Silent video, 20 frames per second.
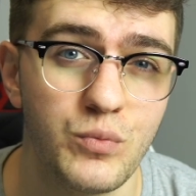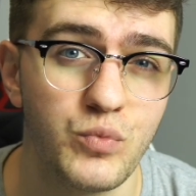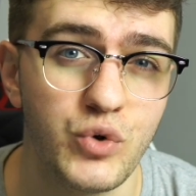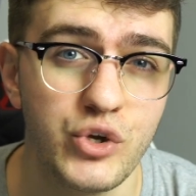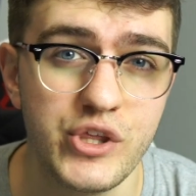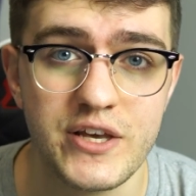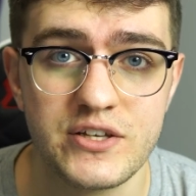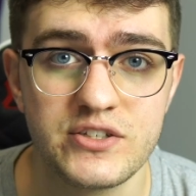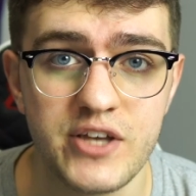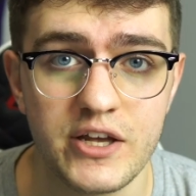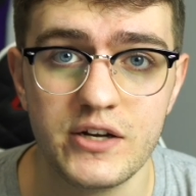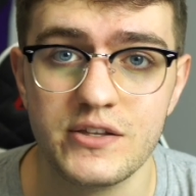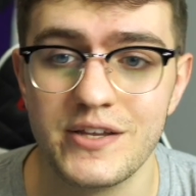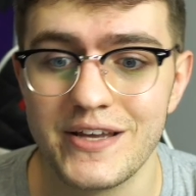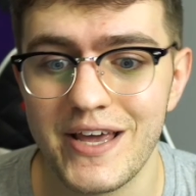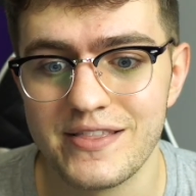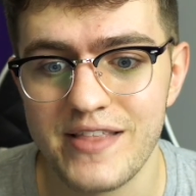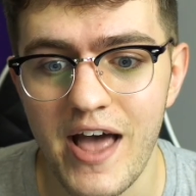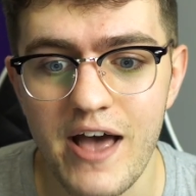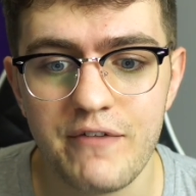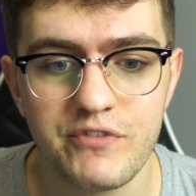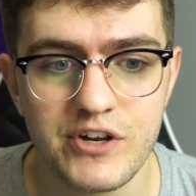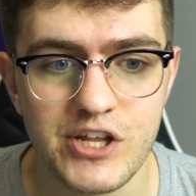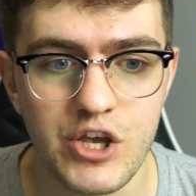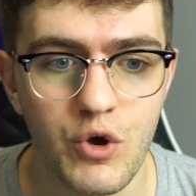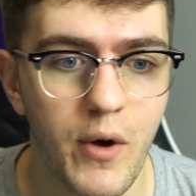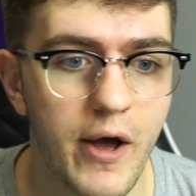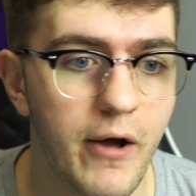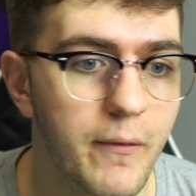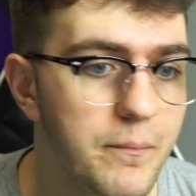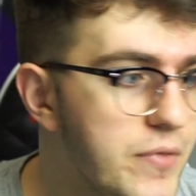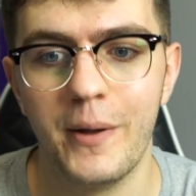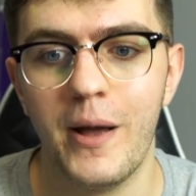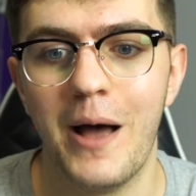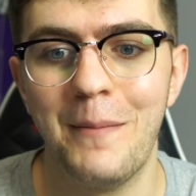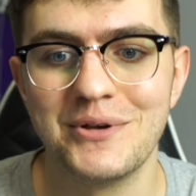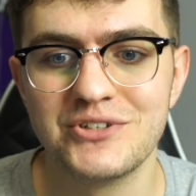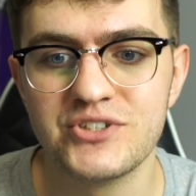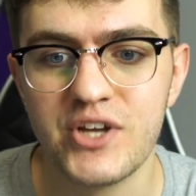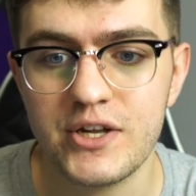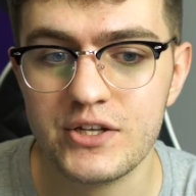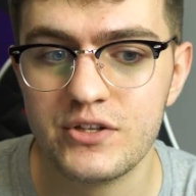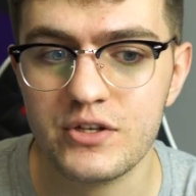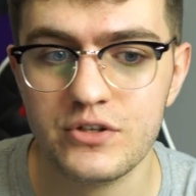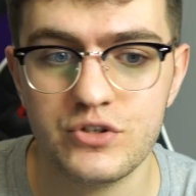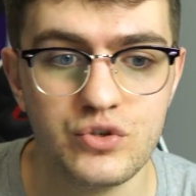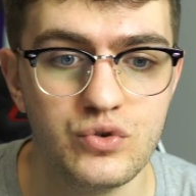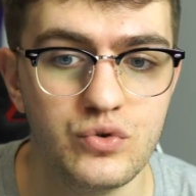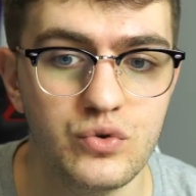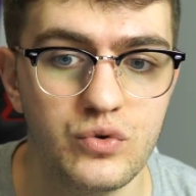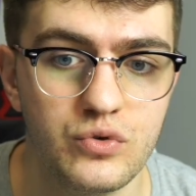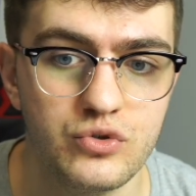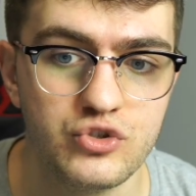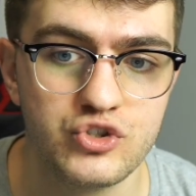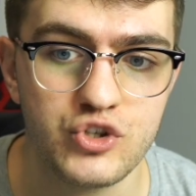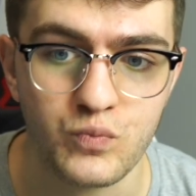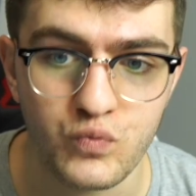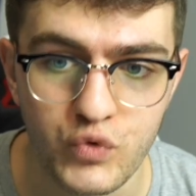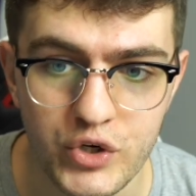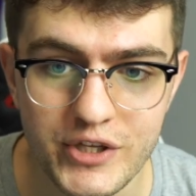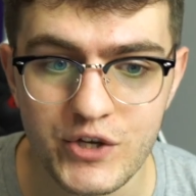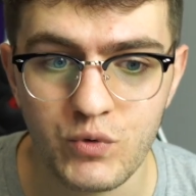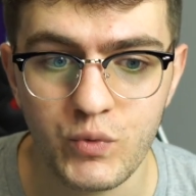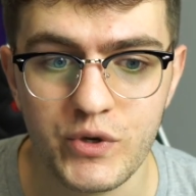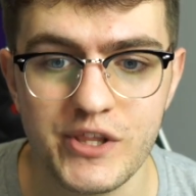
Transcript: I'm really excited to get that video out, but I'm excited to do some really,